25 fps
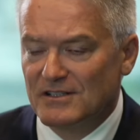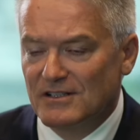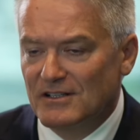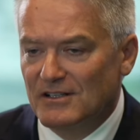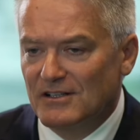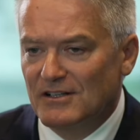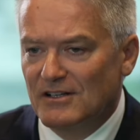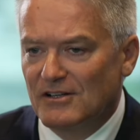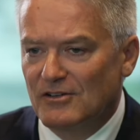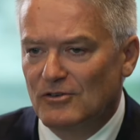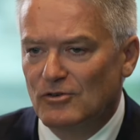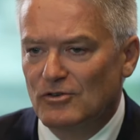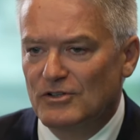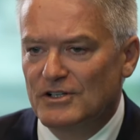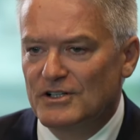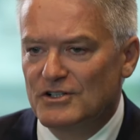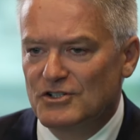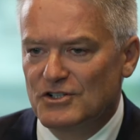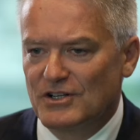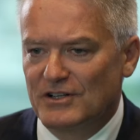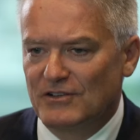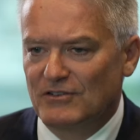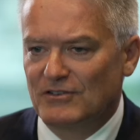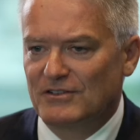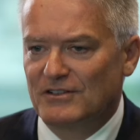including
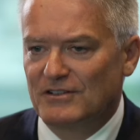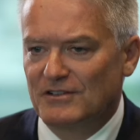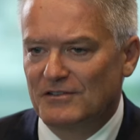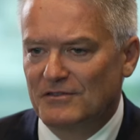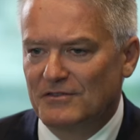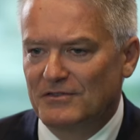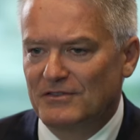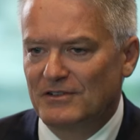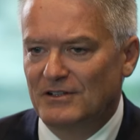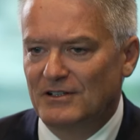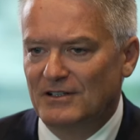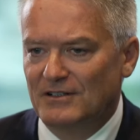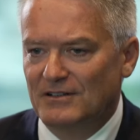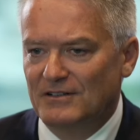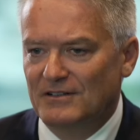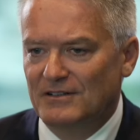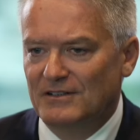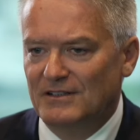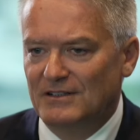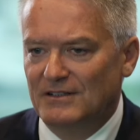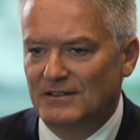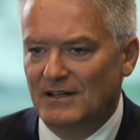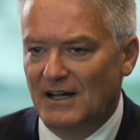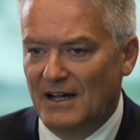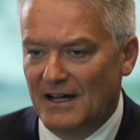generative
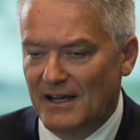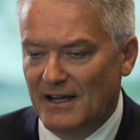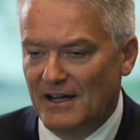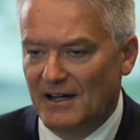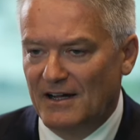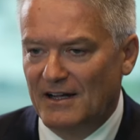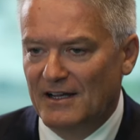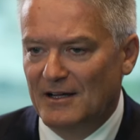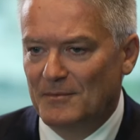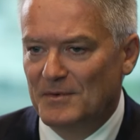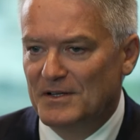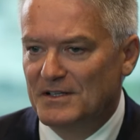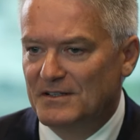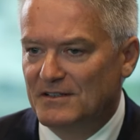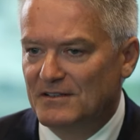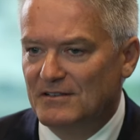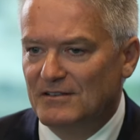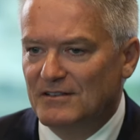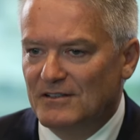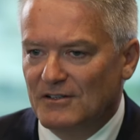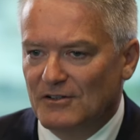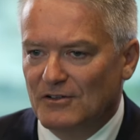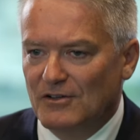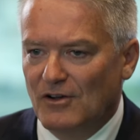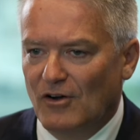AI, I
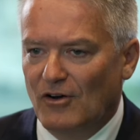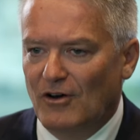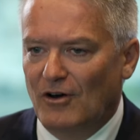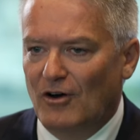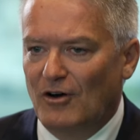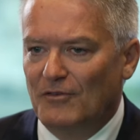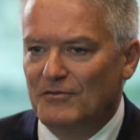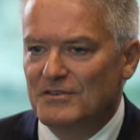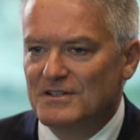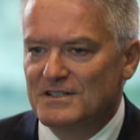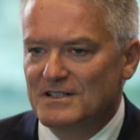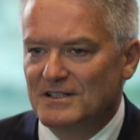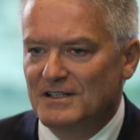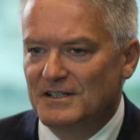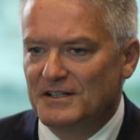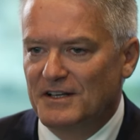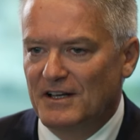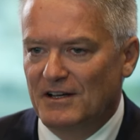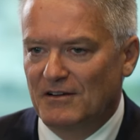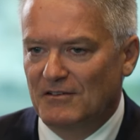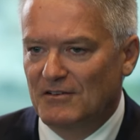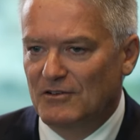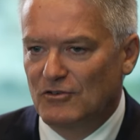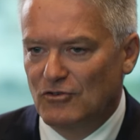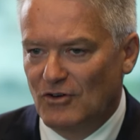mean, obviously
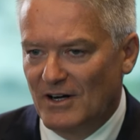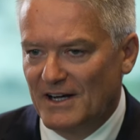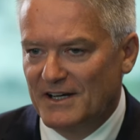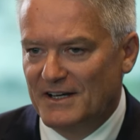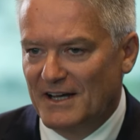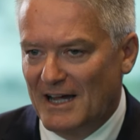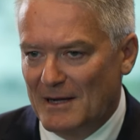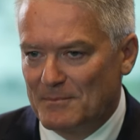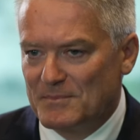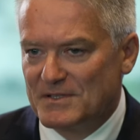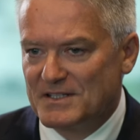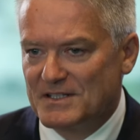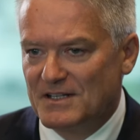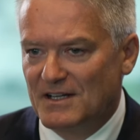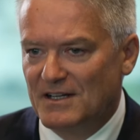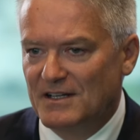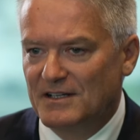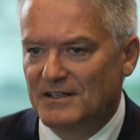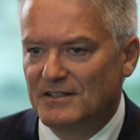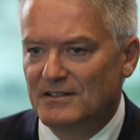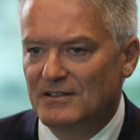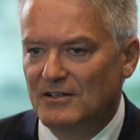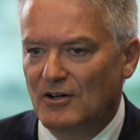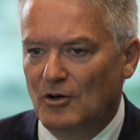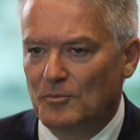there are great
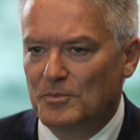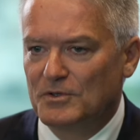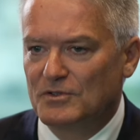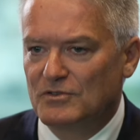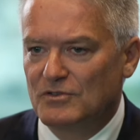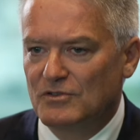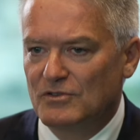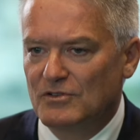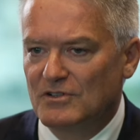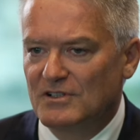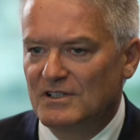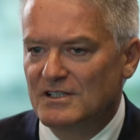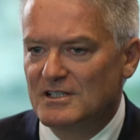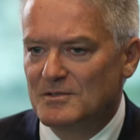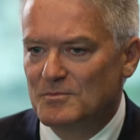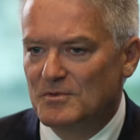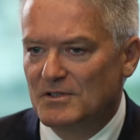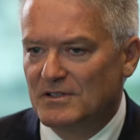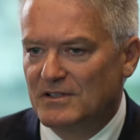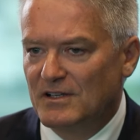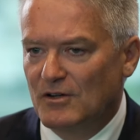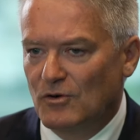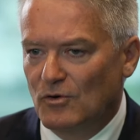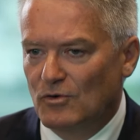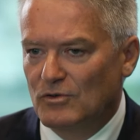upside opportunities,
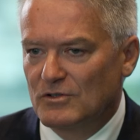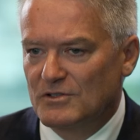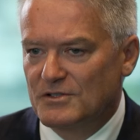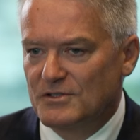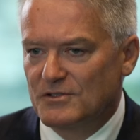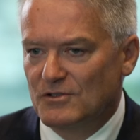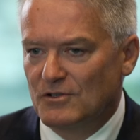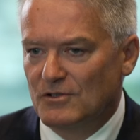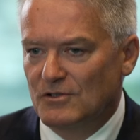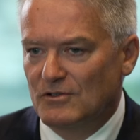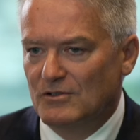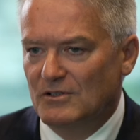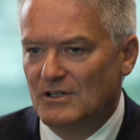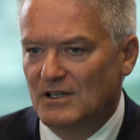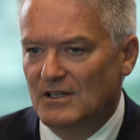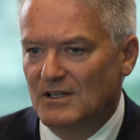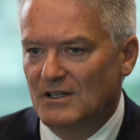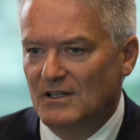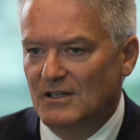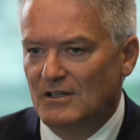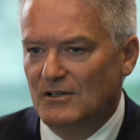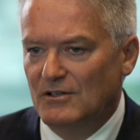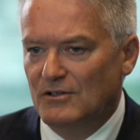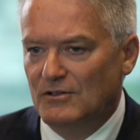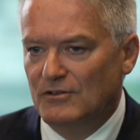but there are also
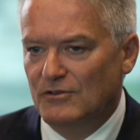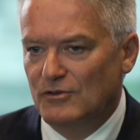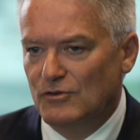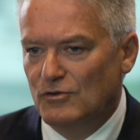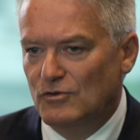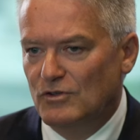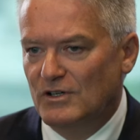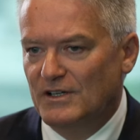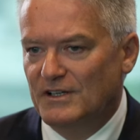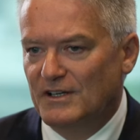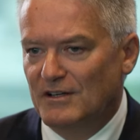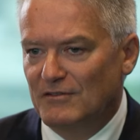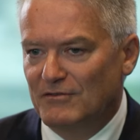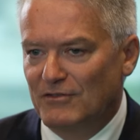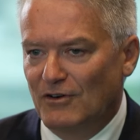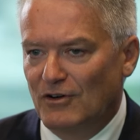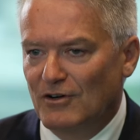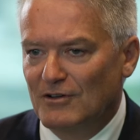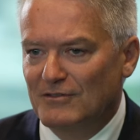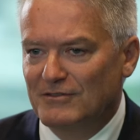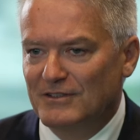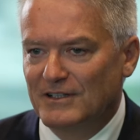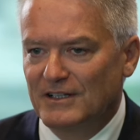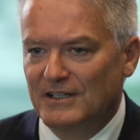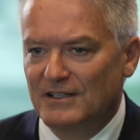new and
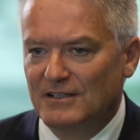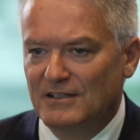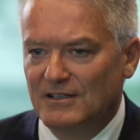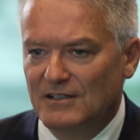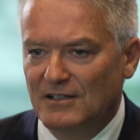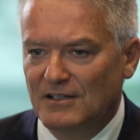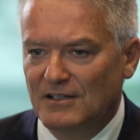evolving